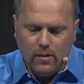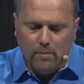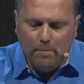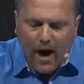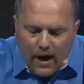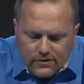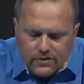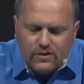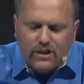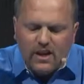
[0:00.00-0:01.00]

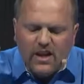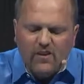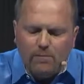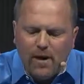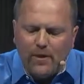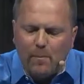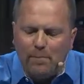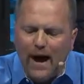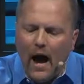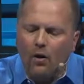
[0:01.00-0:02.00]
But if by the
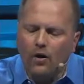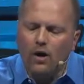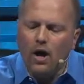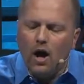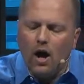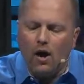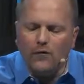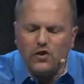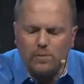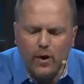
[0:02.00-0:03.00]
power of
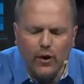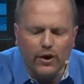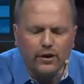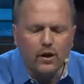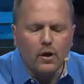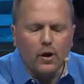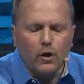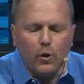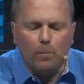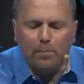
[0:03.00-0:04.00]
the Spirit
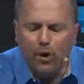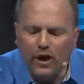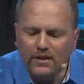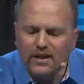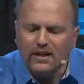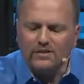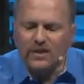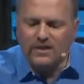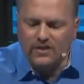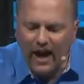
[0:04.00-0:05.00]
you put to
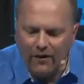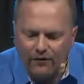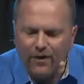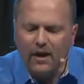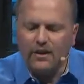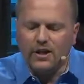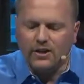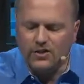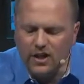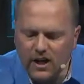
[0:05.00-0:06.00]
death the
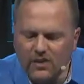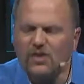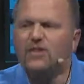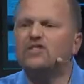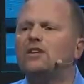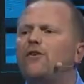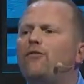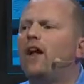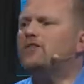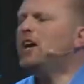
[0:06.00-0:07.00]
deeds of the sinful
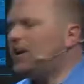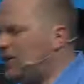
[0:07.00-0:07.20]
flesh, doesn't